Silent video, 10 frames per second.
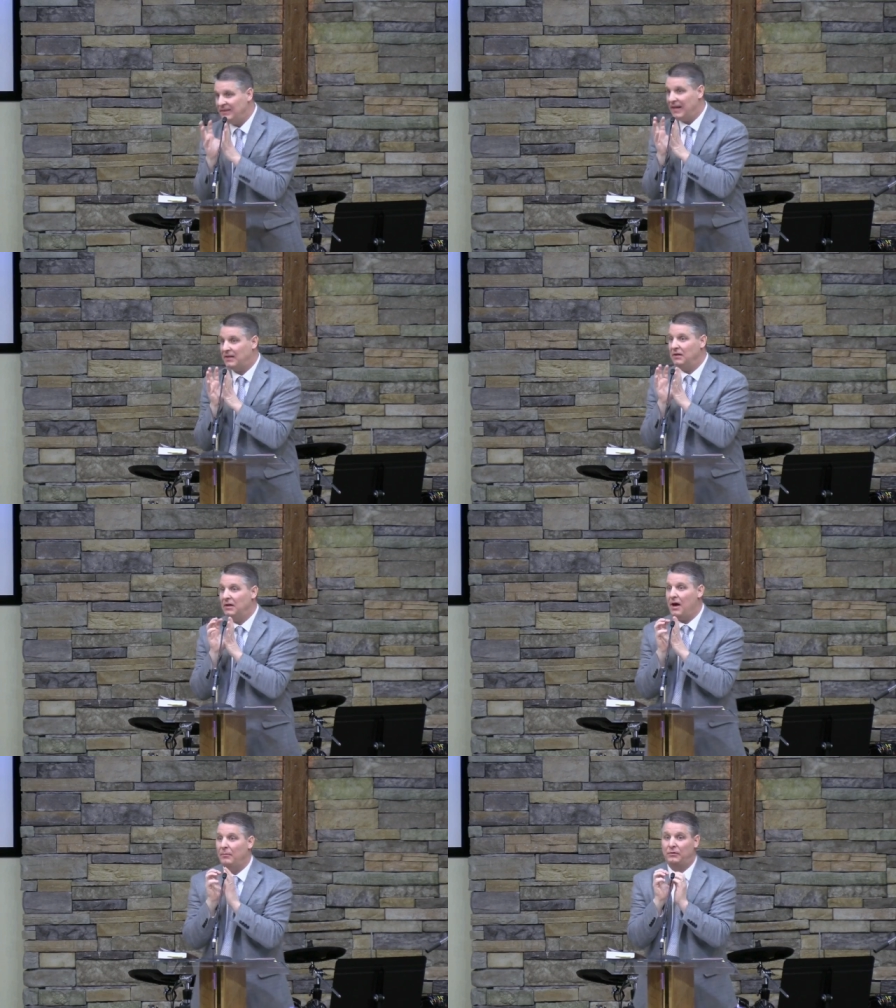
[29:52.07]
that can
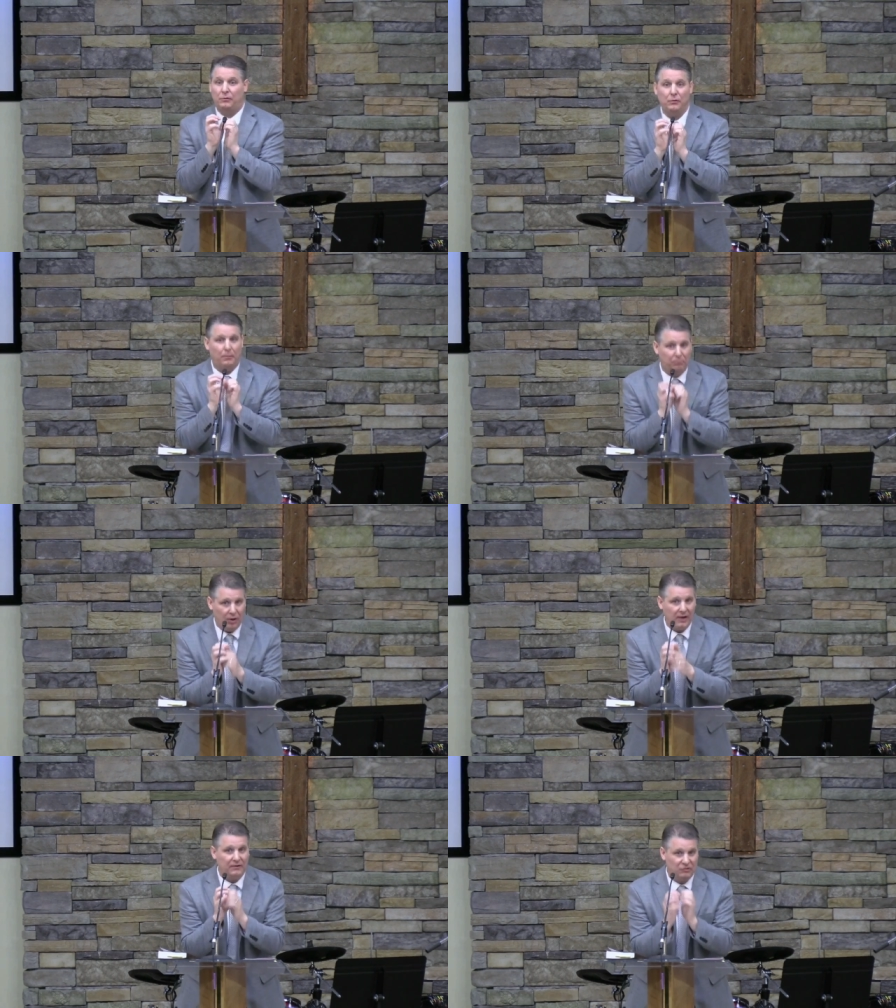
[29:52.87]
come is through the
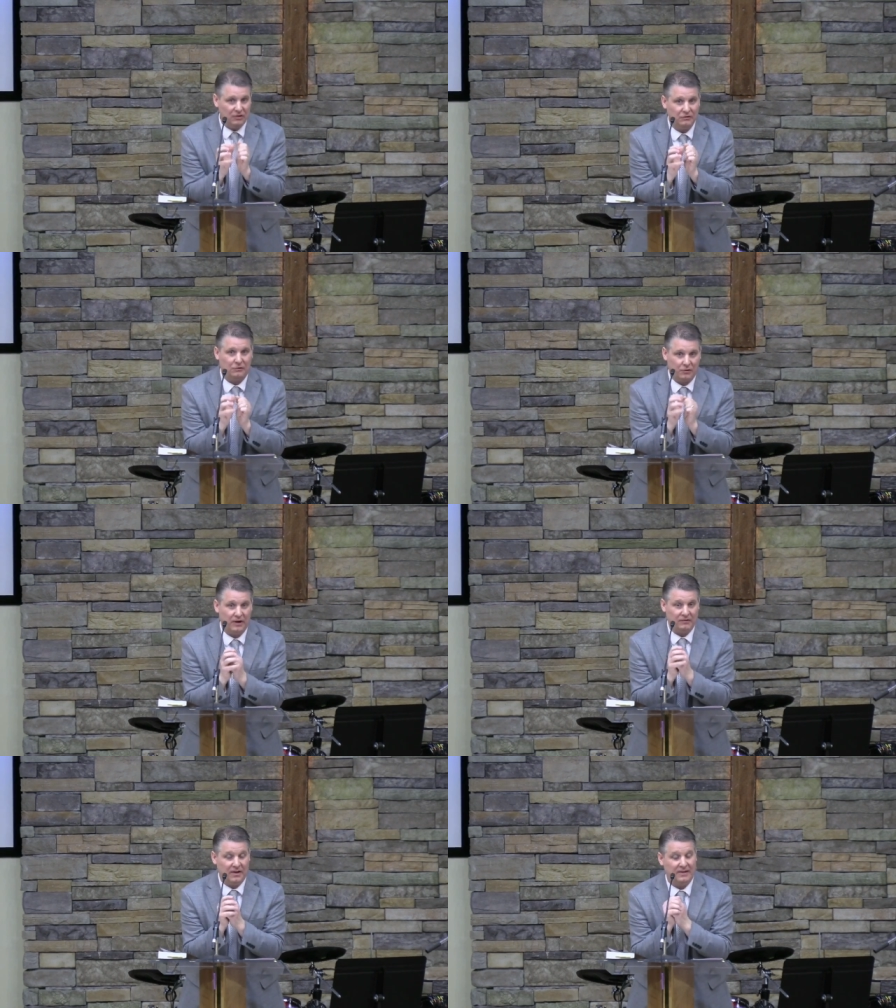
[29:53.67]
blood of Jesus
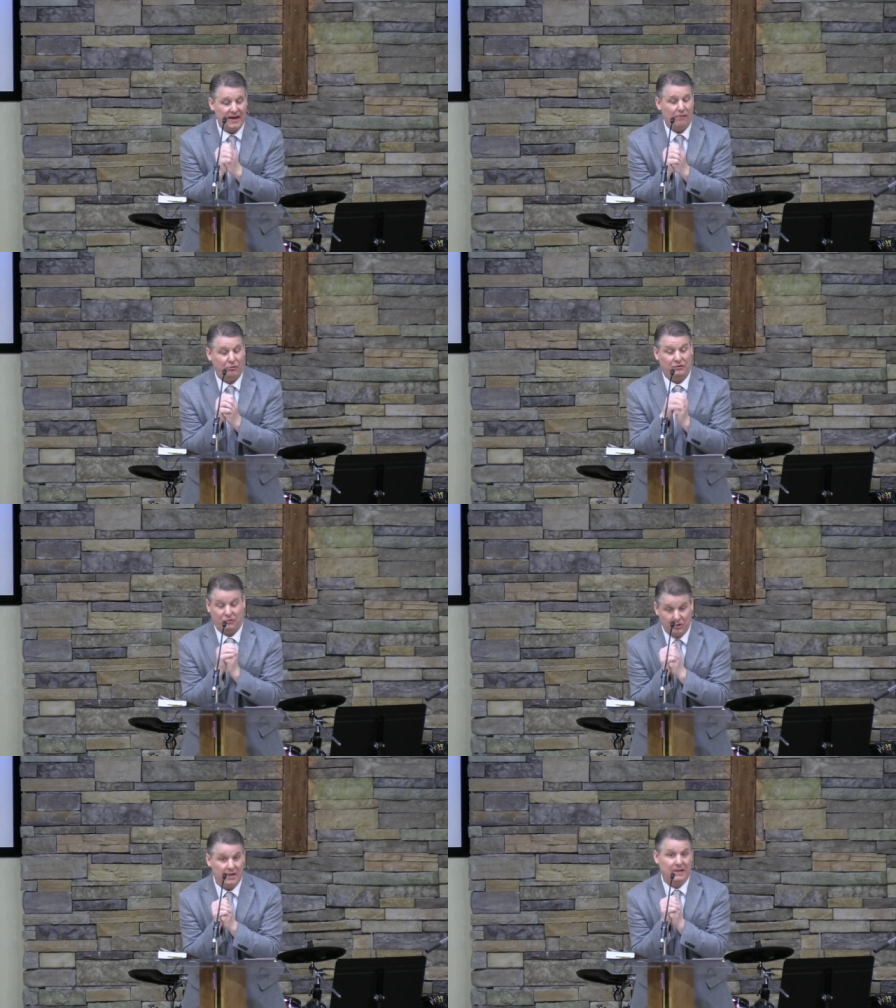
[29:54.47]
Christ on Calvary's
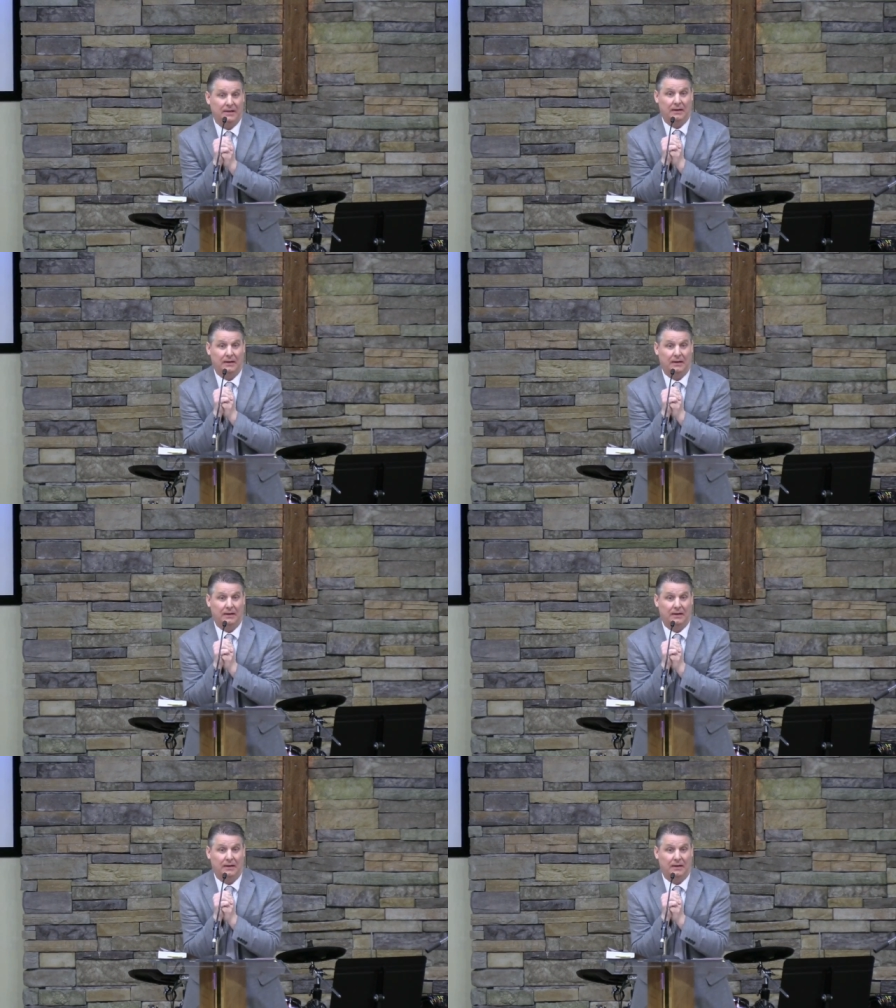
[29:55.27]
tree.